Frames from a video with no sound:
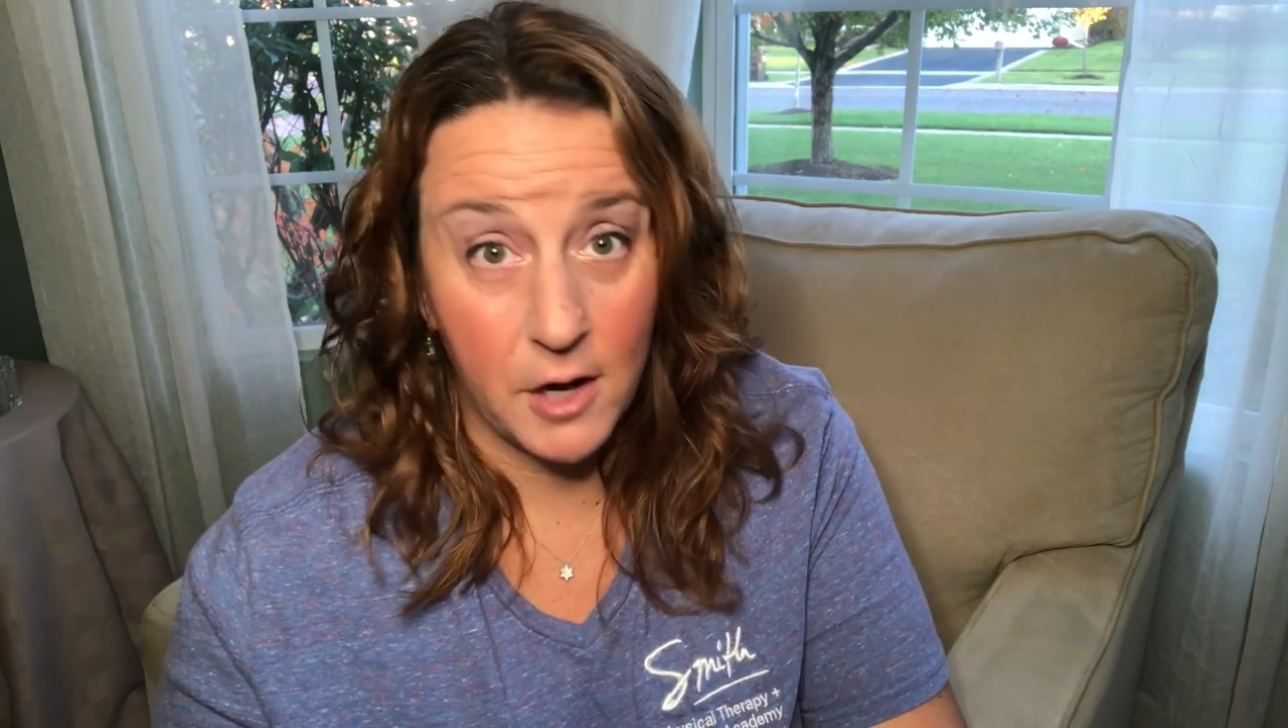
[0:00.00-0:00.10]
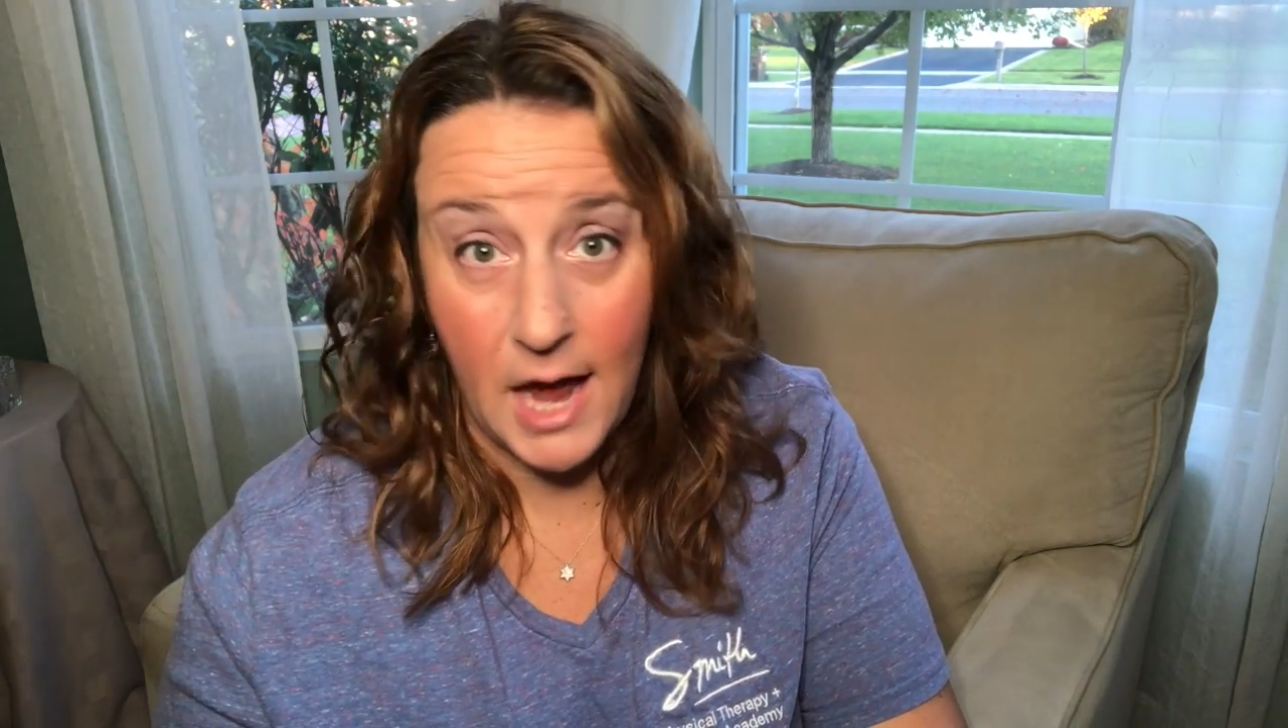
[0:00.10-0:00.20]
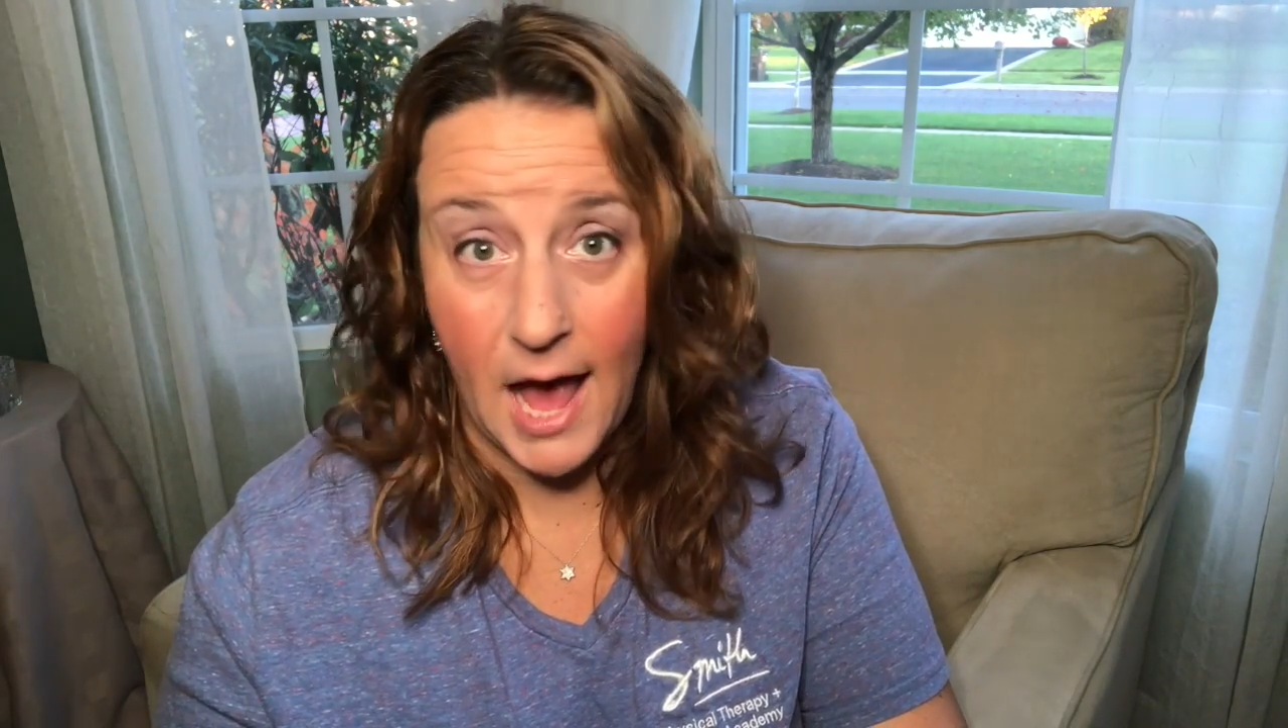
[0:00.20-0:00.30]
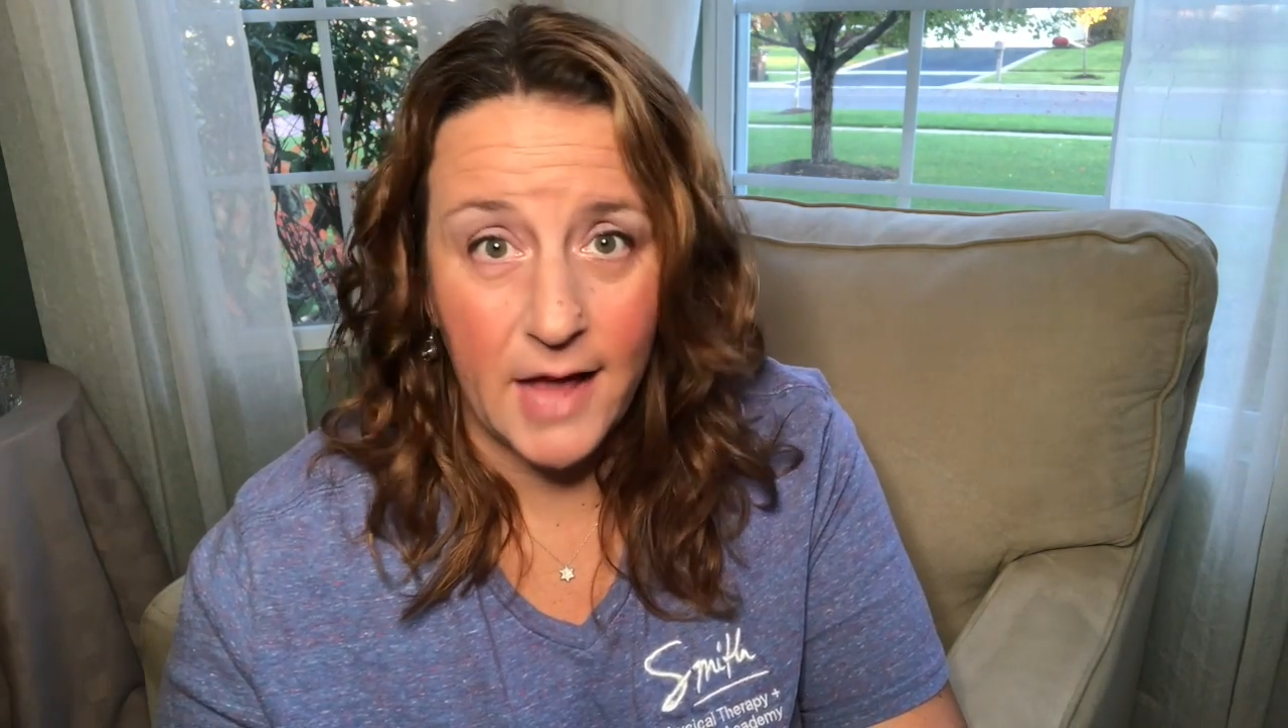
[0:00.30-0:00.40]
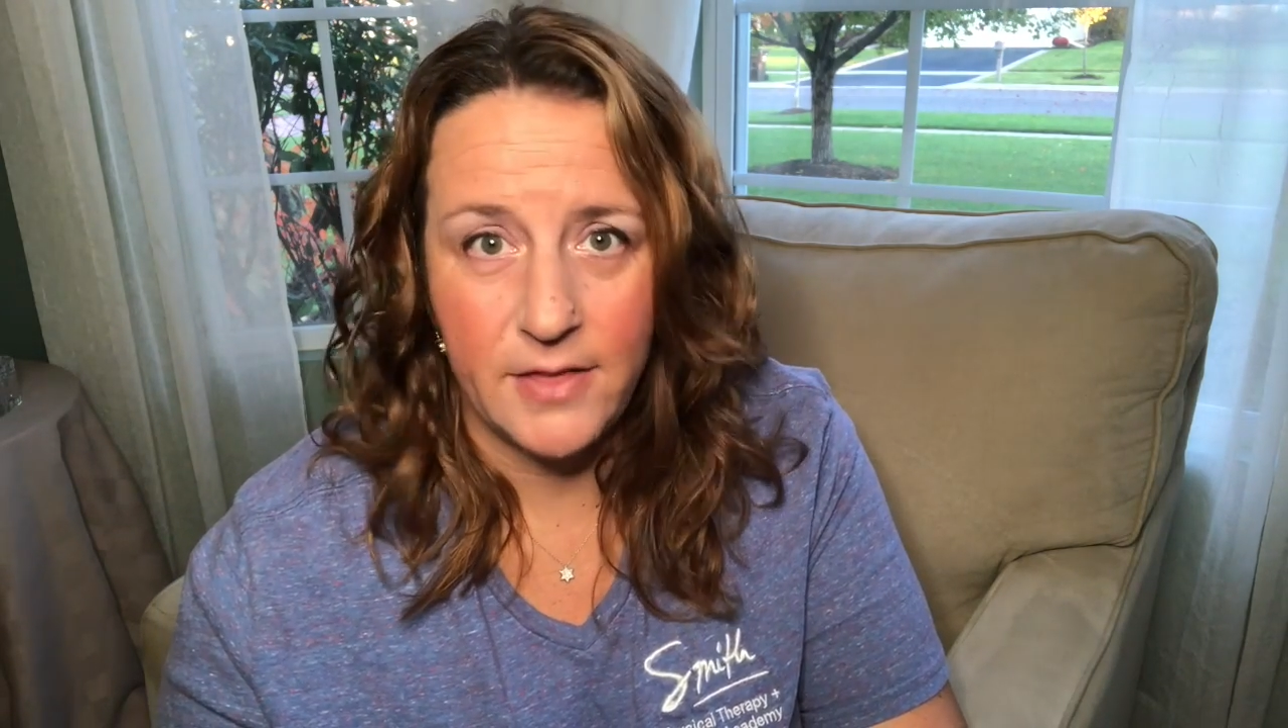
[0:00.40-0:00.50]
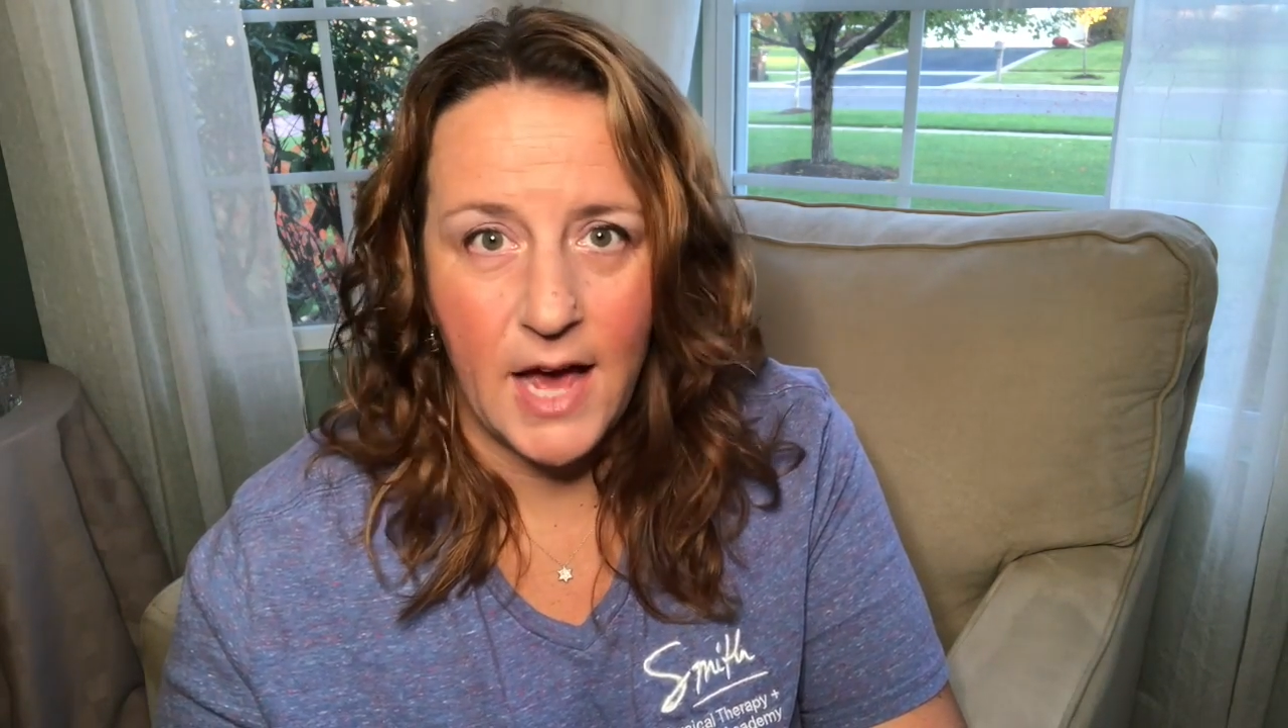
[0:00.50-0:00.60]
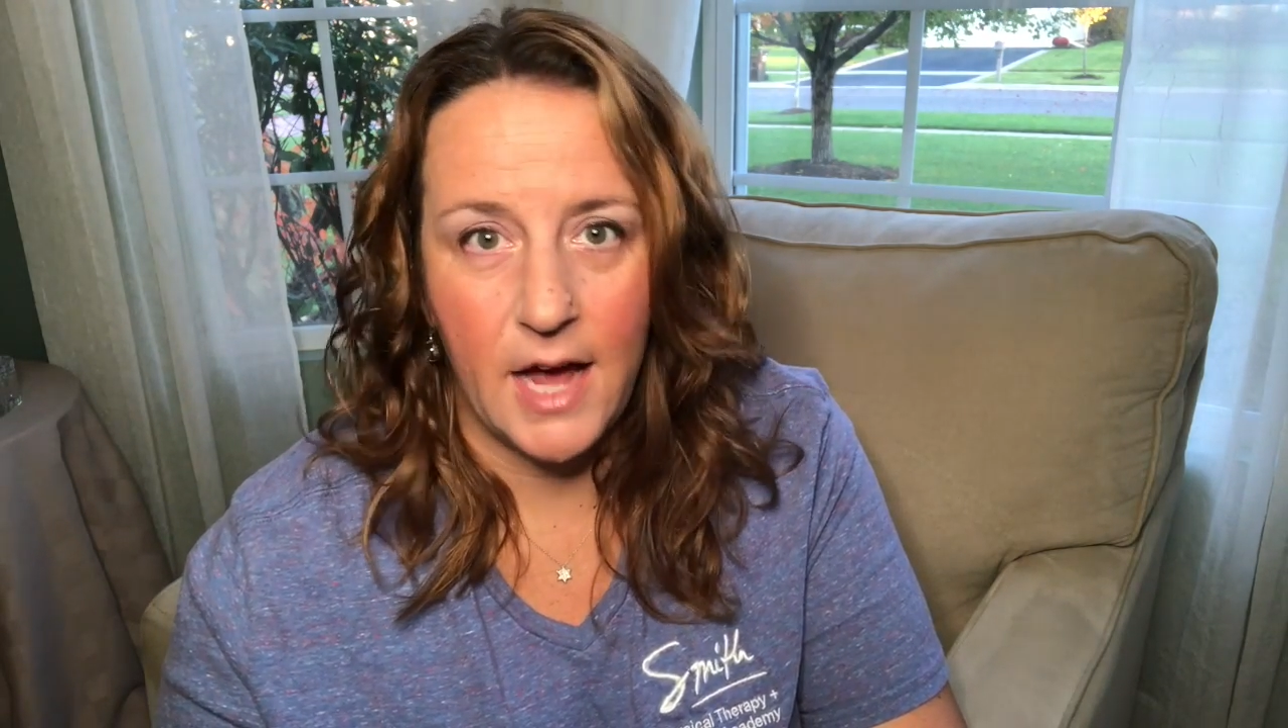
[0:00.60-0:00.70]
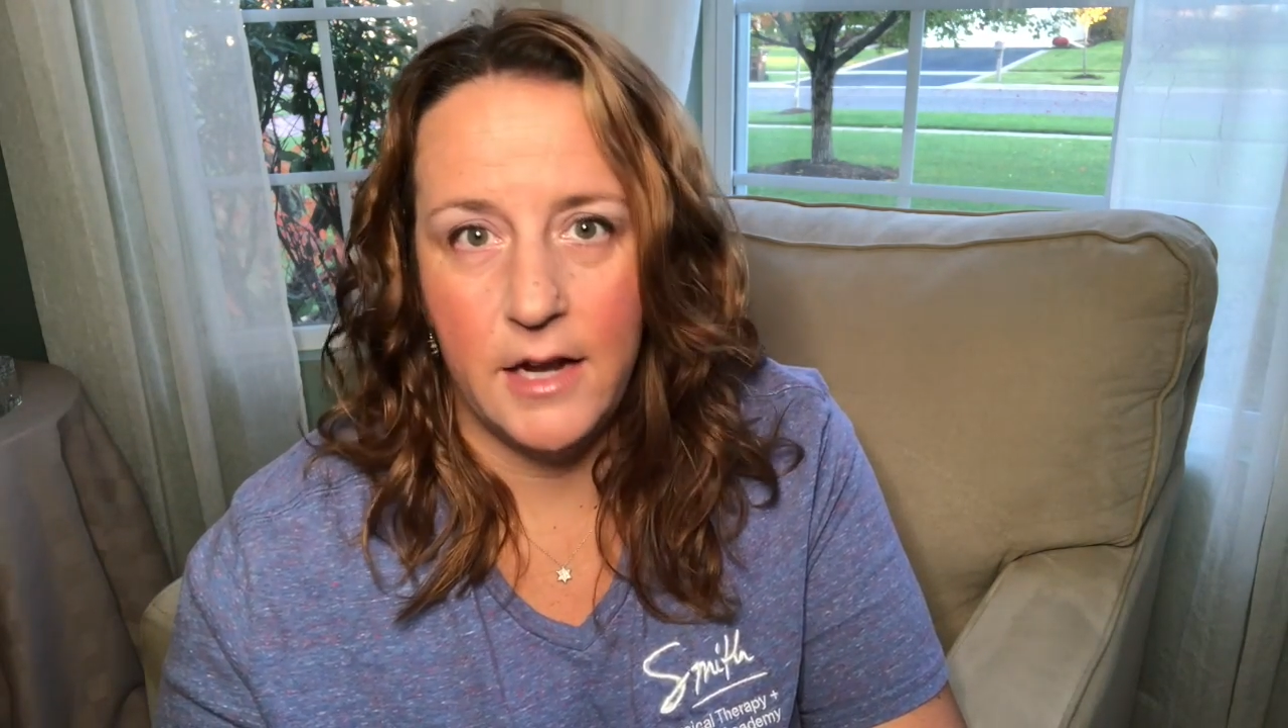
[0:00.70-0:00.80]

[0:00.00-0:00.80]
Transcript: had that.